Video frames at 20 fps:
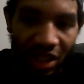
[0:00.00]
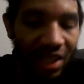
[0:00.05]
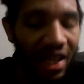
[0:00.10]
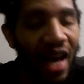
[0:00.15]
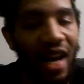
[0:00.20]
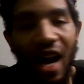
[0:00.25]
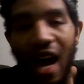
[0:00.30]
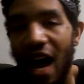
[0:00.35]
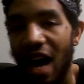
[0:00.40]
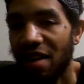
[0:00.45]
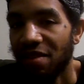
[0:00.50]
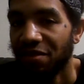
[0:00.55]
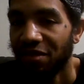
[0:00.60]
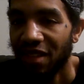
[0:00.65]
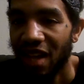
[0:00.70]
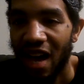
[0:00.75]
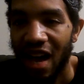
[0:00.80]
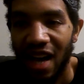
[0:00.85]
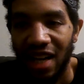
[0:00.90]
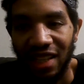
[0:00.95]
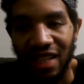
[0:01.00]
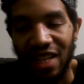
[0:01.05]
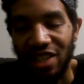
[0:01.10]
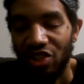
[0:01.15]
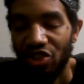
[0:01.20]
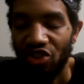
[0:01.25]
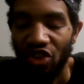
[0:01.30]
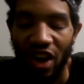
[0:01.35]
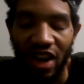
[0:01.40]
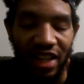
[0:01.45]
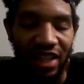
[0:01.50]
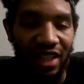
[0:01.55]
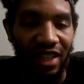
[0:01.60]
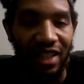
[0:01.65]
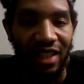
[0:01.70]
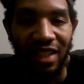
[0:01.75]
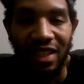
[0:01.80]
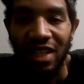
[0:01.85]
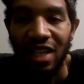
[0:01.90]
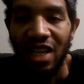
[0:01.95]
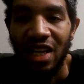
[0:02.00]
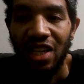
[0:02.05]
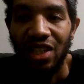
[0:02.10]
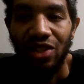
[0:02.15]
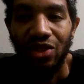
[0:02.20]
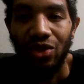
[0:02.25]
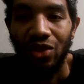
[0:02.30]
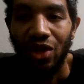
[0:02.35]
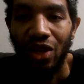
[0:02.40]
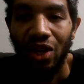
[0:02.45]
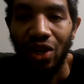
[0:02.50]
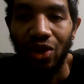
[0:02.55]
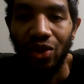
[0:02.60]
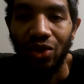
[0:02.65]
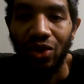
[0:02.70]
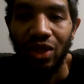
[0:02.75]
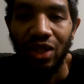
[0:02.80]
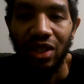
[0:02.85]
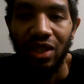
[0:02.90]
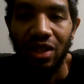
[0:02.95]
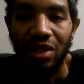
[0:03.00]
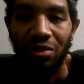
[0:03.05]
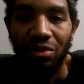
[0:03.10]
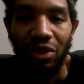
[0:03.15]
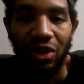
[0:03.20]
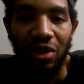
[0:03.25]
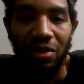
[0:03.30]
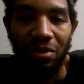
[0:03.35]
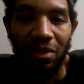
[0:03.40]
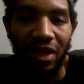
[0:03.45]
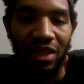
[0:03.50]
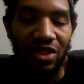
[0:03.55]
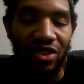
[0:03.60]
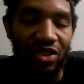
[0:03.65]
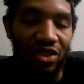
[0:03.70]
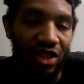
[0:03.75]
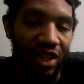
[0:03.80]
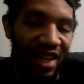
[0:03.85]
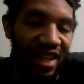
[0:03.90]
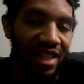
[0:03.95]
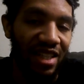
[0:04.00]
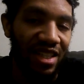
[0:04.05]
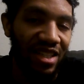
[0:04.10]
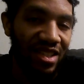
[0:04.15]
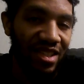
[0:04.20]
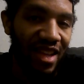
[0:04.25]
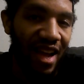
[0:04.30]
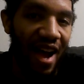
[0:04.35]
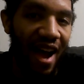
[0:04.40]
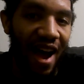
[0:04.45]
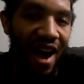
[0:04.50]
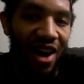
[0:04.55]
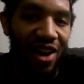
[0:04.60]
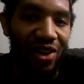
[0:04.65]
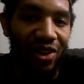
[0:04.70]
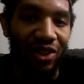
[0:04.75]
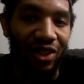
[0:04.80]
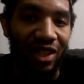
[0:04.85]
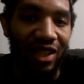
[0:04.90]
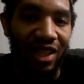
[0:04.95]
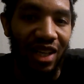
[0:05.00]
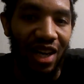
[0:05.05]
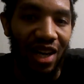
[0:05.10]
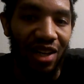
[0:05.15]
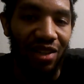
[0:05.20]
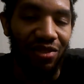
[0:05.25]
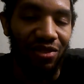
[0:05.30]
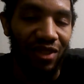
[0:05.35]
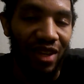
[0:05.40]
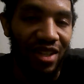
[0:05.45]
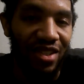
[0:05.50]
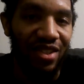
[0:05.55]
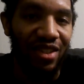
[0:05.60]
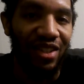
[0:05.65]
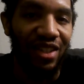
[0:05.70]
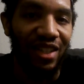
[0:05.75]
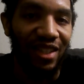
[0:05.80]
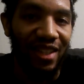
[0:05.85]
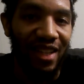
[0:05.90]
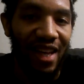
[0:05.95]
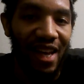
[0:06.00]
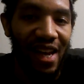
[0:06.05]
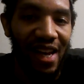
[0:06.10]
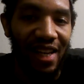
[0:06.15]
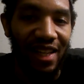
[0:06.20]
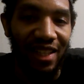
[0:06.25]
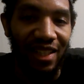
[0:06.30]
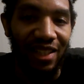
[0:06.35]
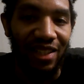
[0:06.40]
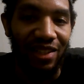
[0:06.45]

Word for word: a lot of high flying, a lot of striking you know, pretty much the indie style of wrestling that